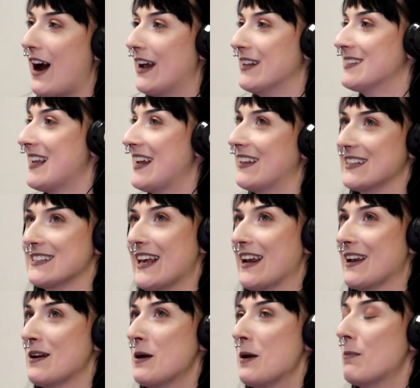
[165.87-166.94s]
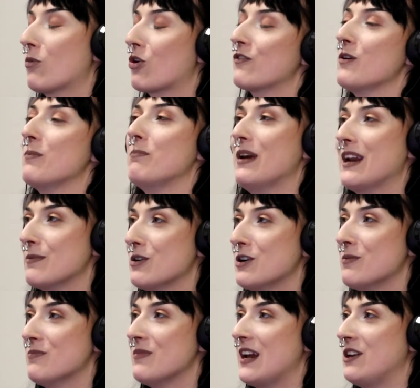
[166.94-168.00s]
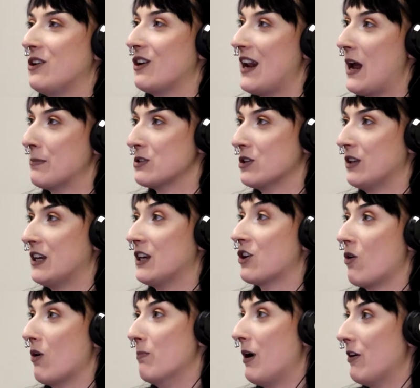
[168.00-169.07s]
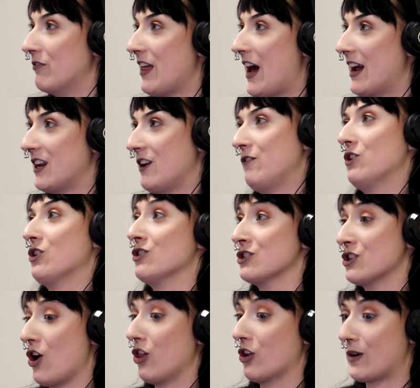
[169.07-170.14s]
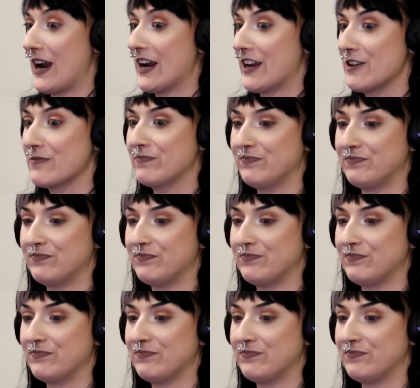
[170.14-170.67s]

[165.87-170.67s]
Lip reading: I'd say that's like more of a minimum, and you can absolutely go above that if you can tolerate it.